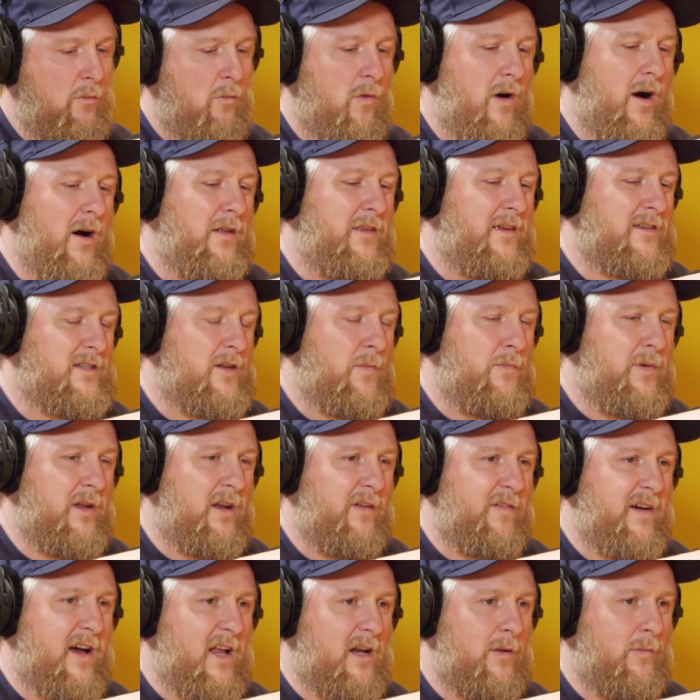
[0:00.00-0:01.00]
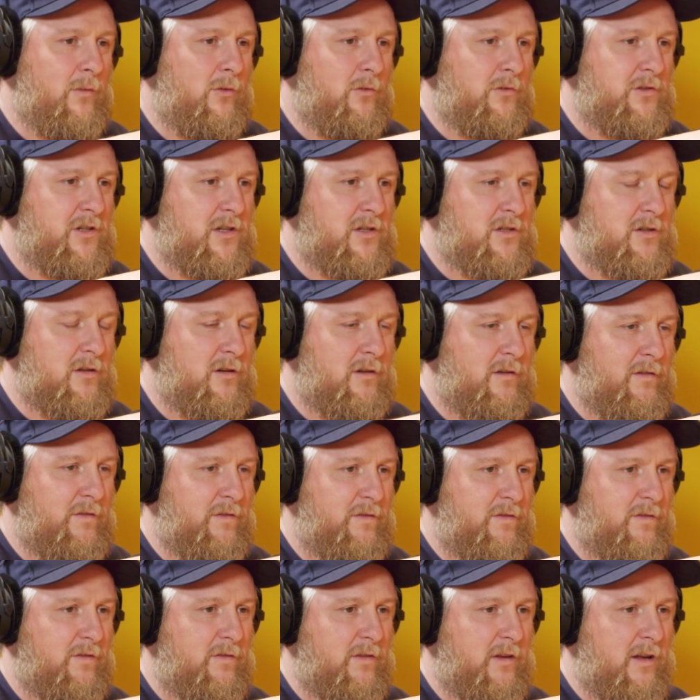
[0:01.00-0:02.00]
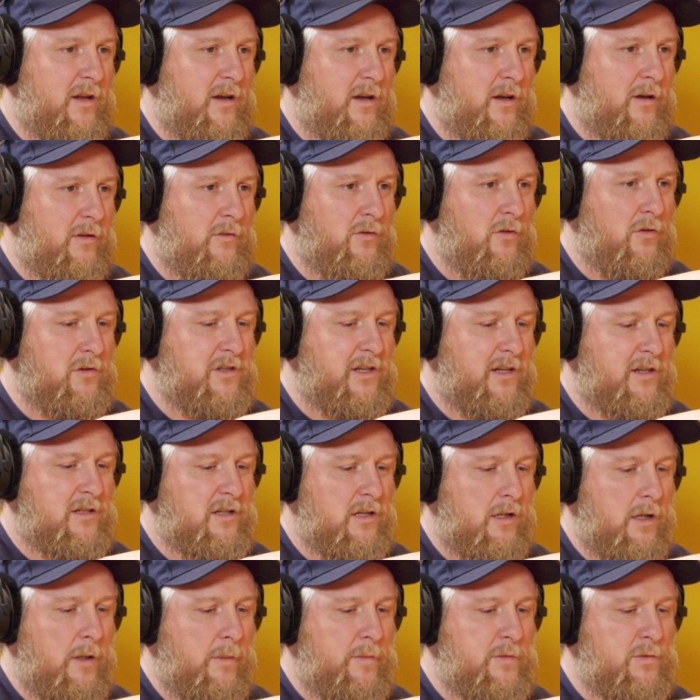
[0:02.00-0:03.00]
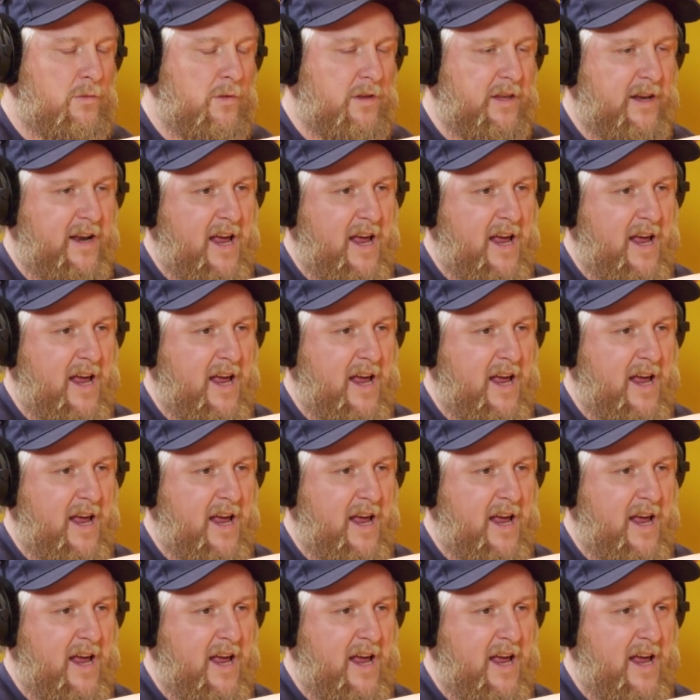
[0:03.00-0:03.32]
Well, there's a bit of animal, just sort of, nodding terms with an